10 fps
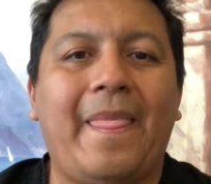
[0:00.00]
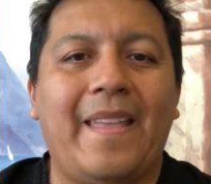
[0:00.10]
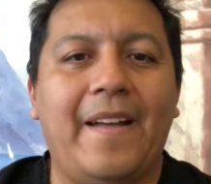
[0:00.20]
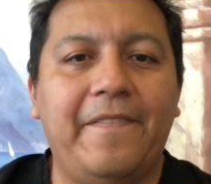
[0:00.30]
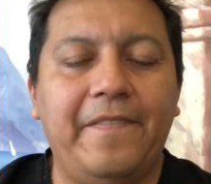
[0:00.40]

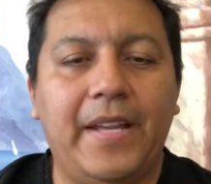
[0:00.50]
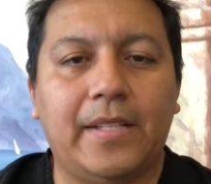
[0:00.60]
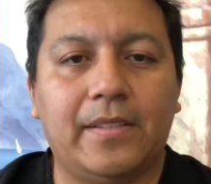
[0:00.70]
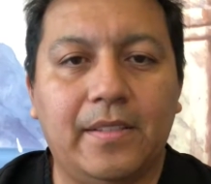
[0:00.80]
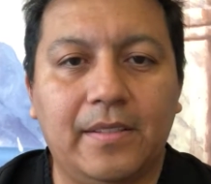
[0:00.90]

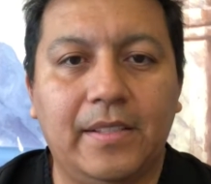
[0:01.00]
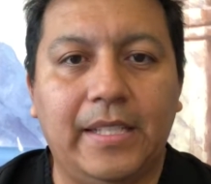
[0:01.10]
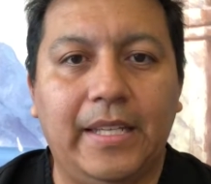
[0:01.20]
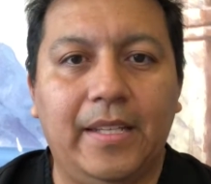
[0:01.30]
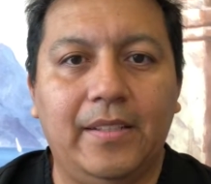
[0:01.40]
affect the
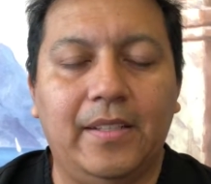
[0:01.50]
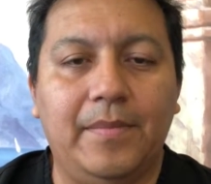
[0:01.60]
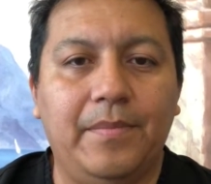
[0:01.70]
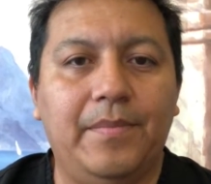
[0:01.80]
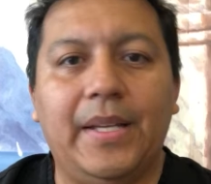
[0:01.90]

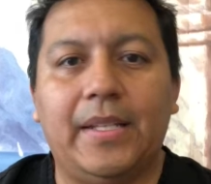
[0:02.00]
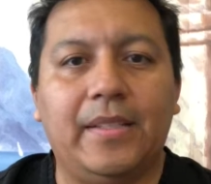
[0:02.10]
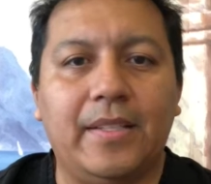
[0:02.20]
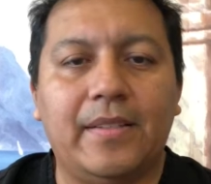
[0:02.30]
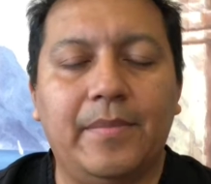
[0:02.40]
kidney
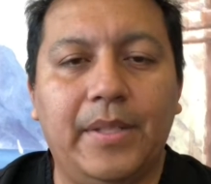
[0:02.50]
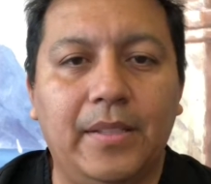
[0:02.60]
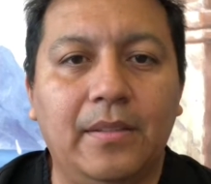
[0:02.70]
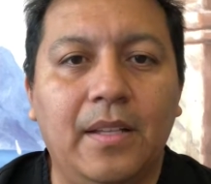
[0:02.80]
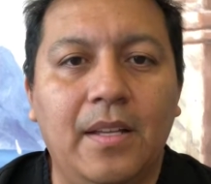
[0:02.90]
mechanism
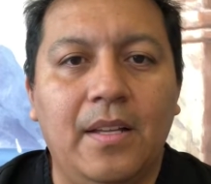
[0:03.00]
and